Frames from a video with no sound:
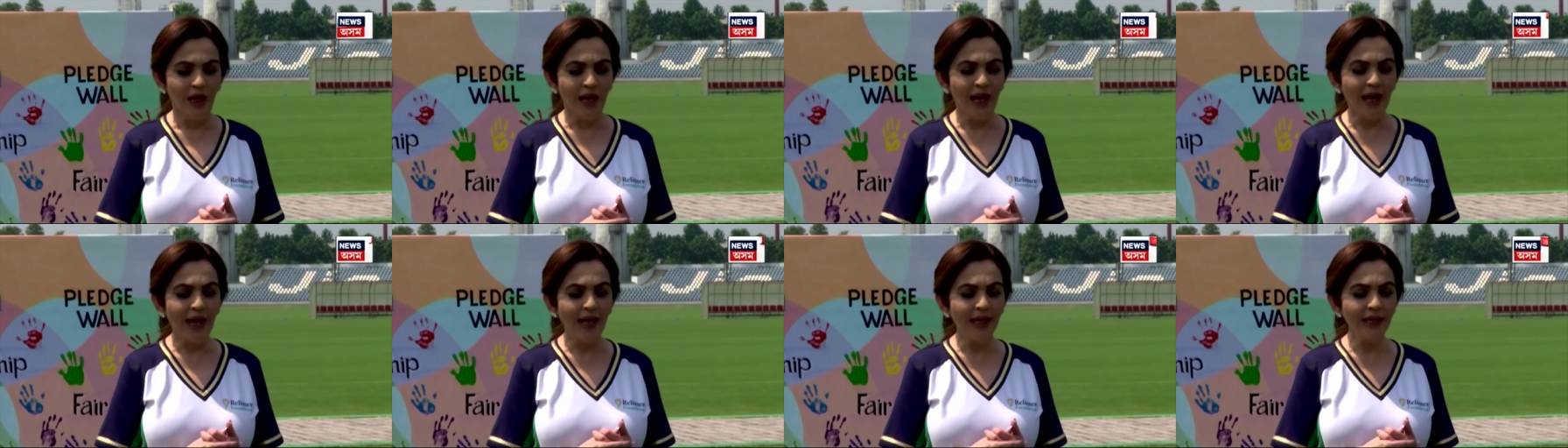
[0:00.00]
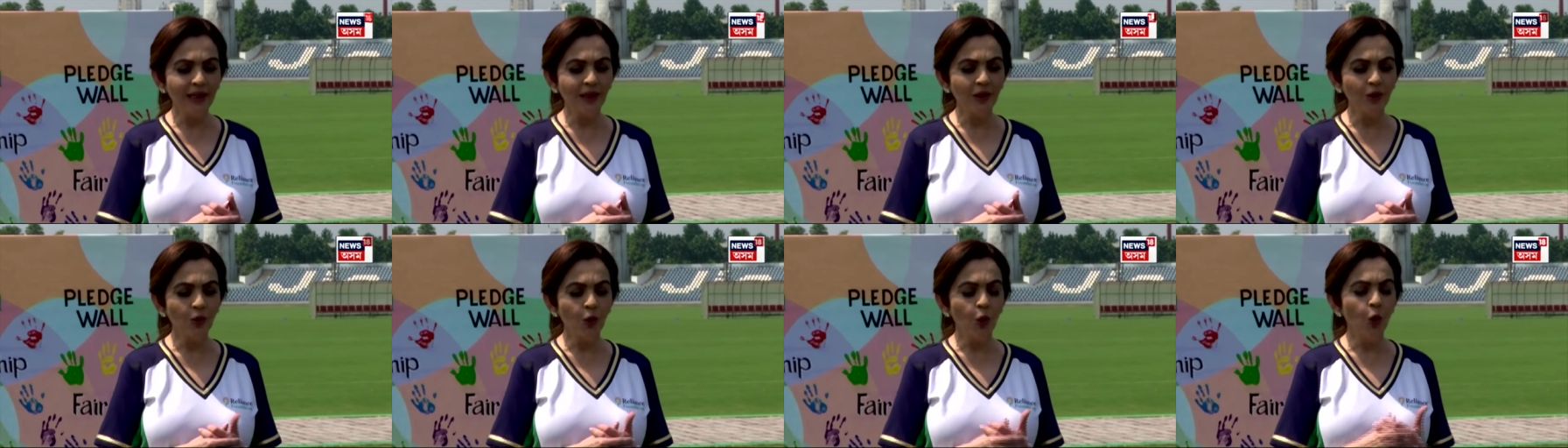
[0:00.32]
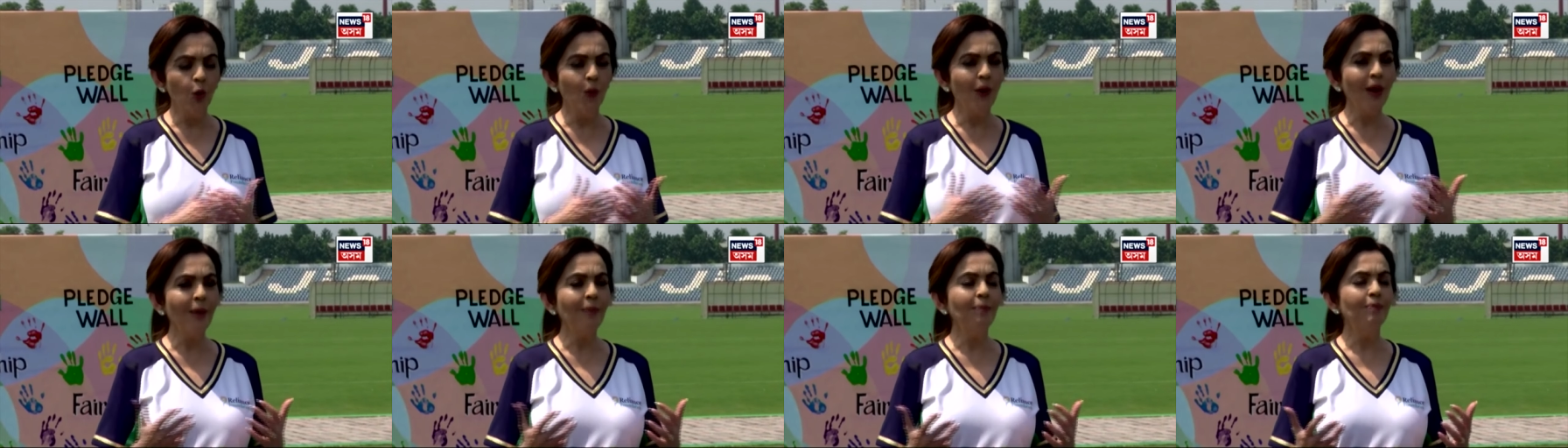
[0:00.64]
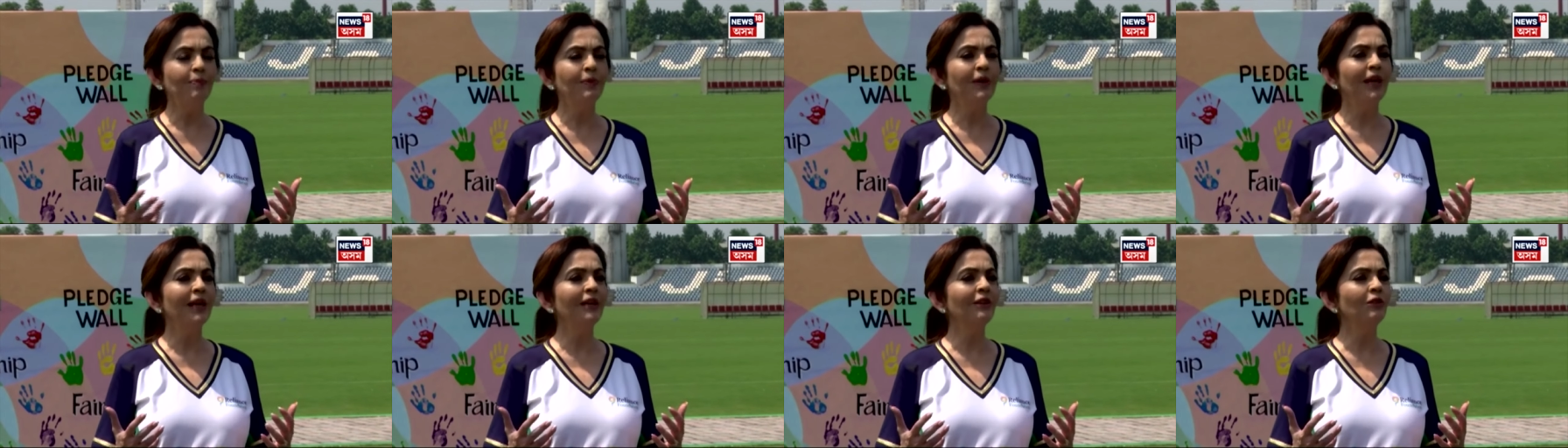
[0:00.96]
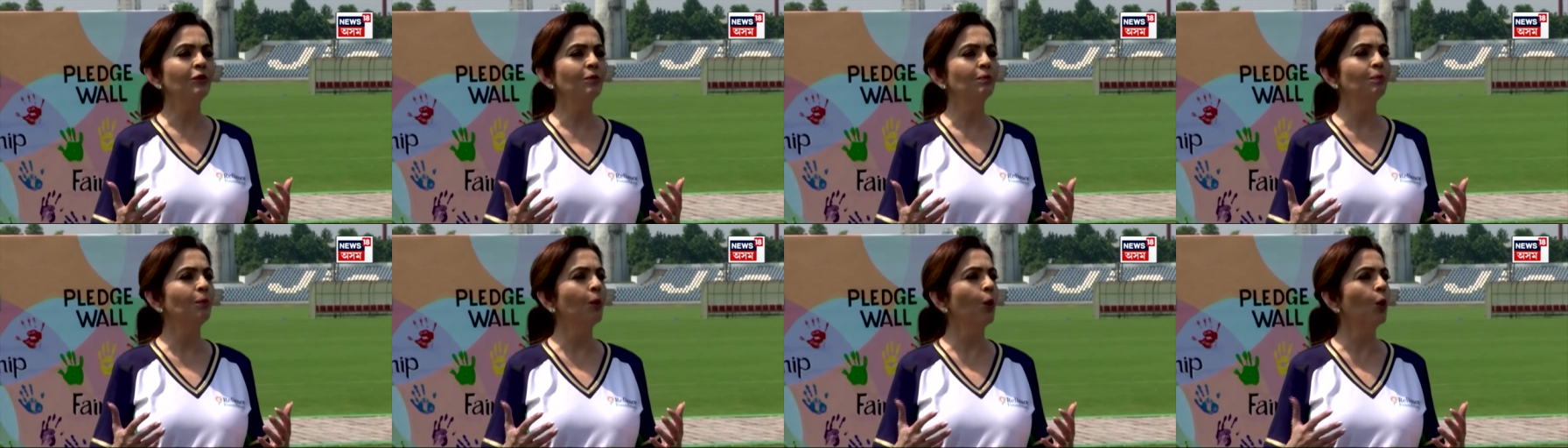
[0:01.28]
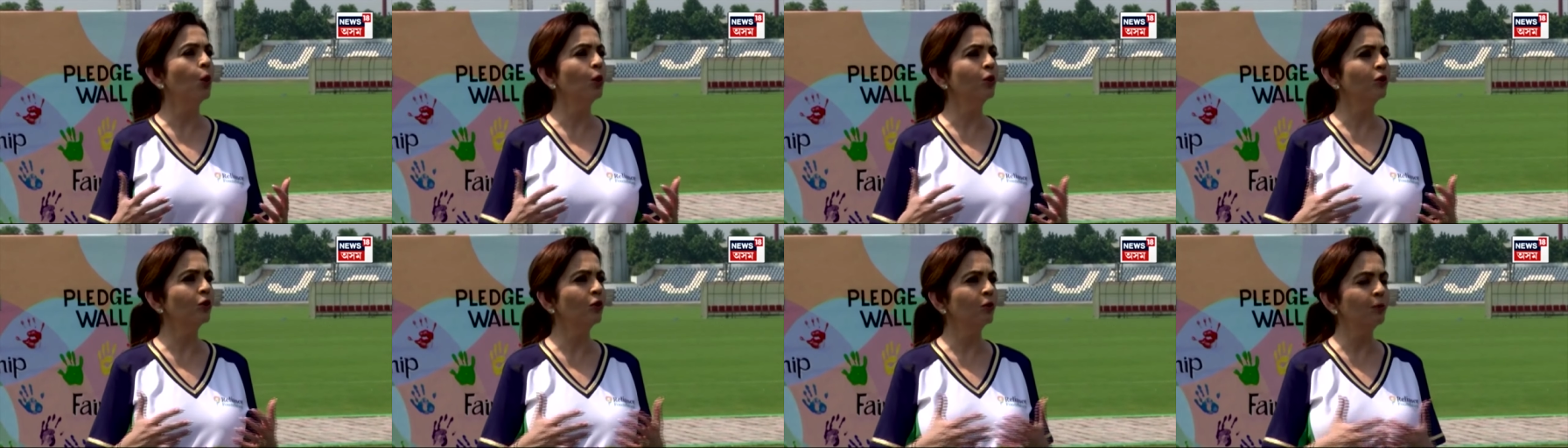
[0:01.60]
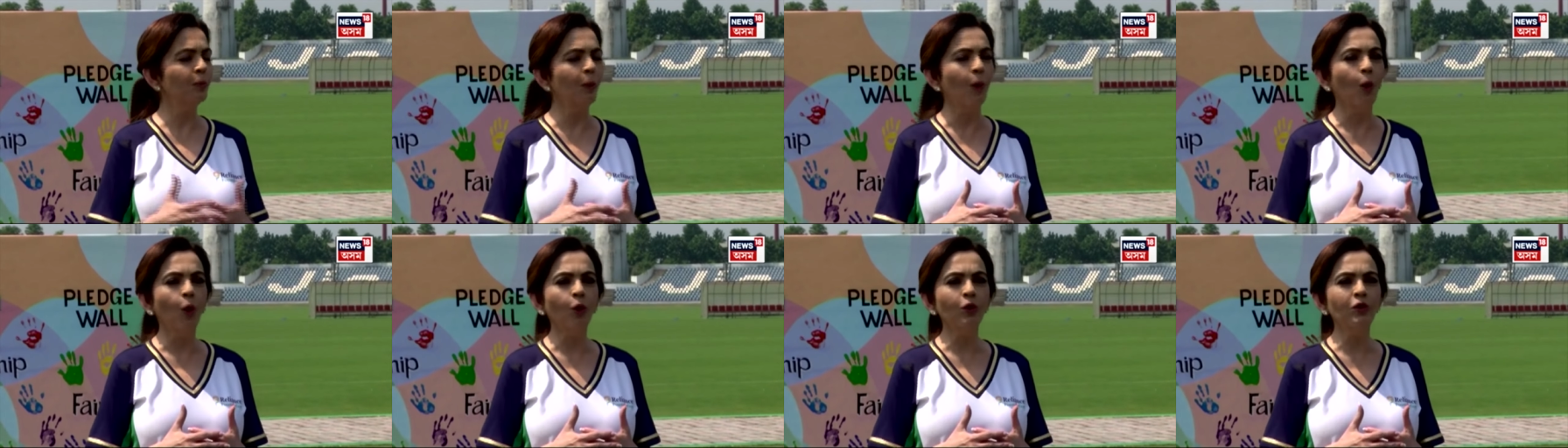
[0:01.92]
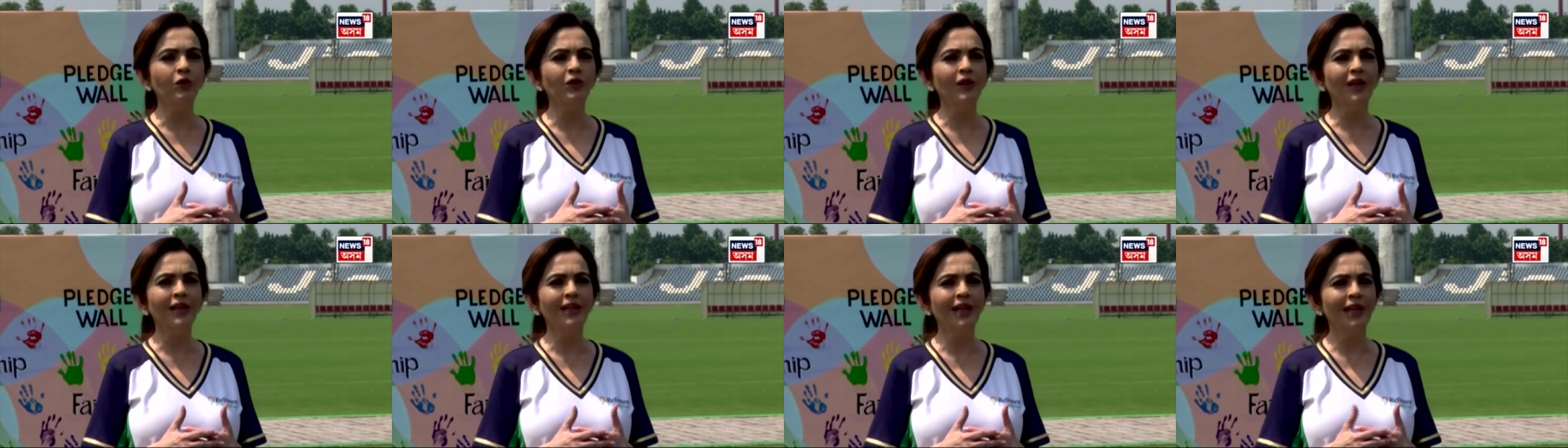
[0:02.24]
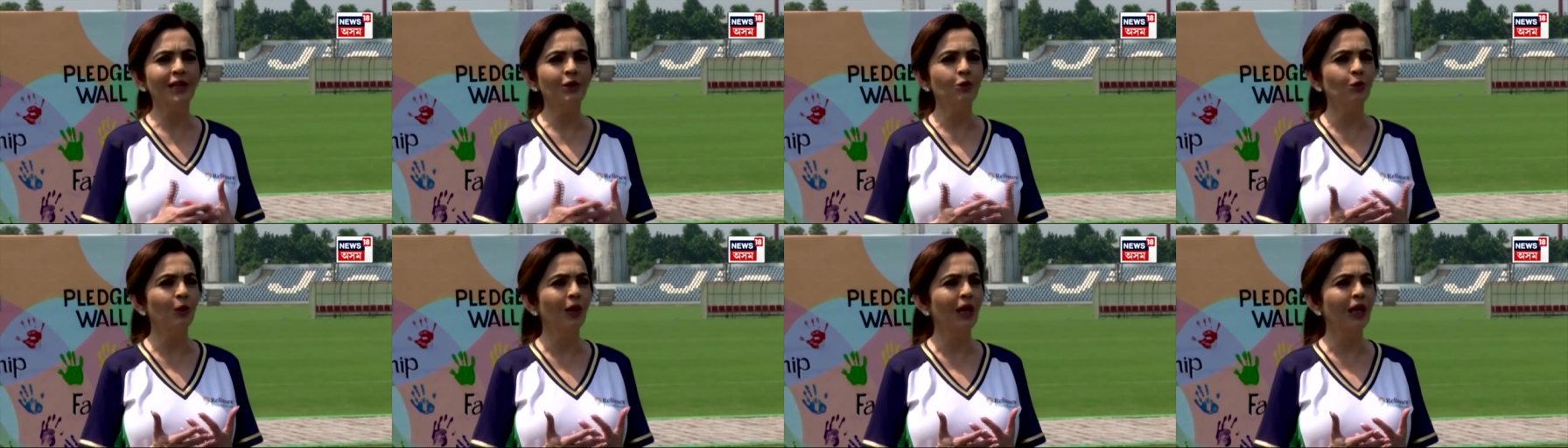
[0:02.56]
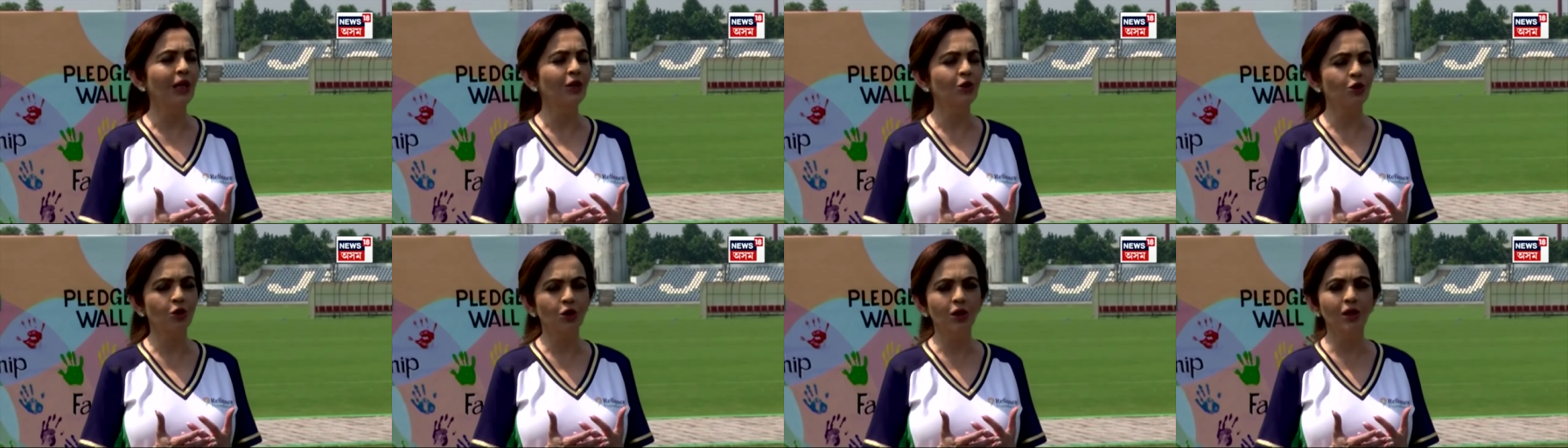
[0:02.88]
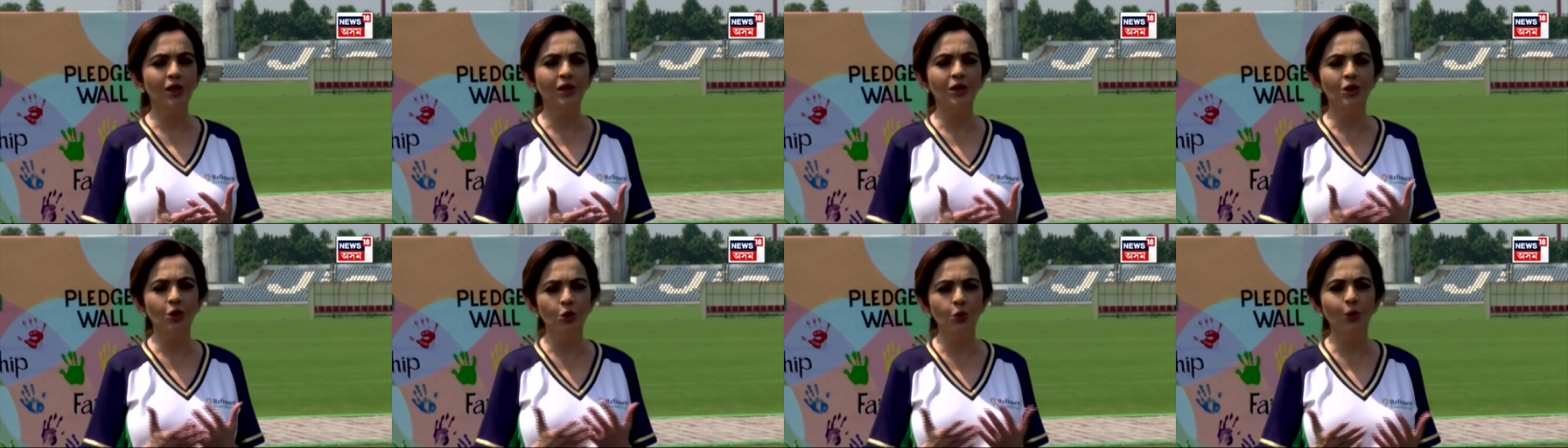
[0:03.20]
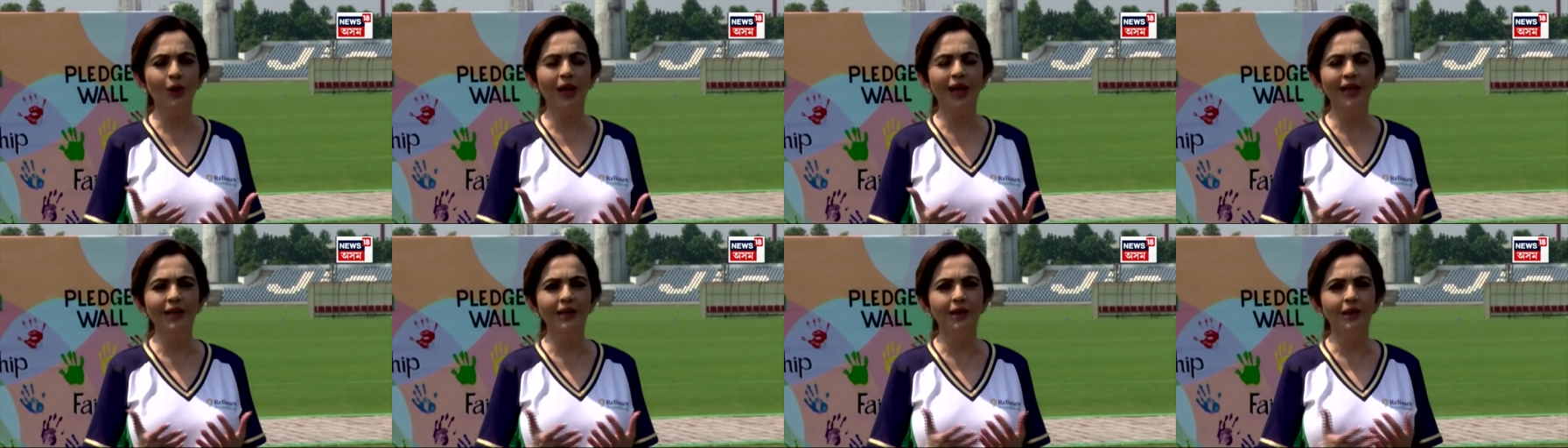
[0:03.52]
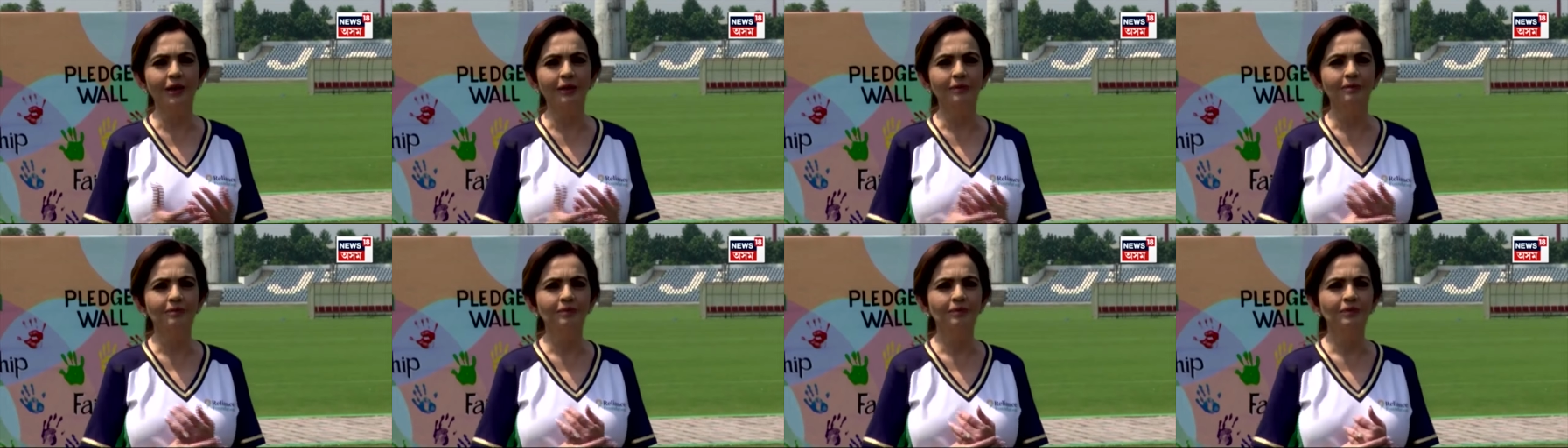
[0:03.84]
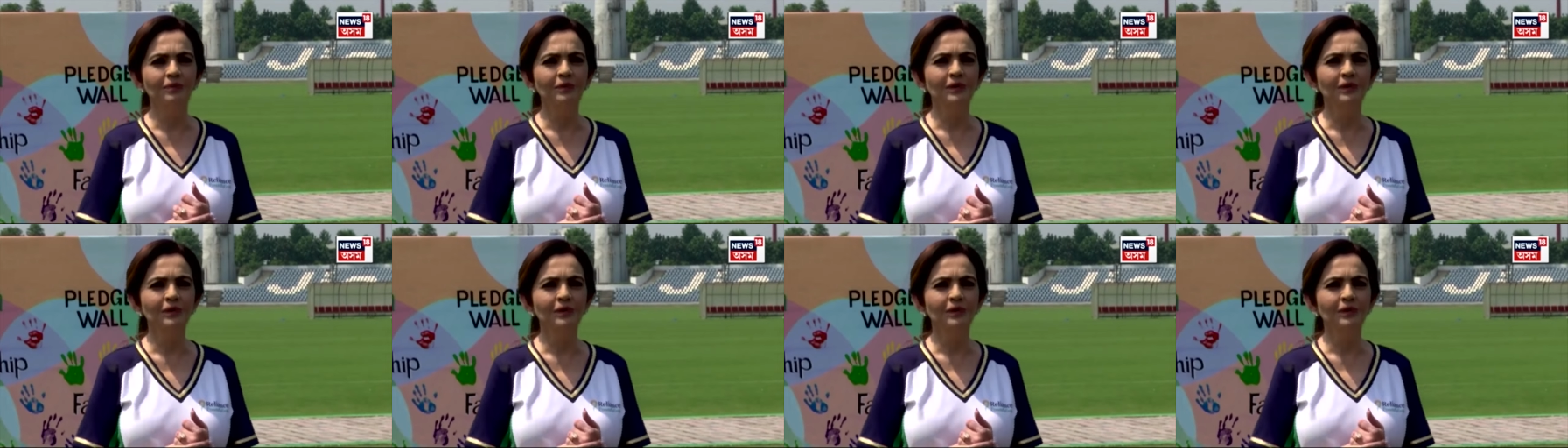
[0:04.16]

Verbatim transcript: And OVEP brings both sports and education together.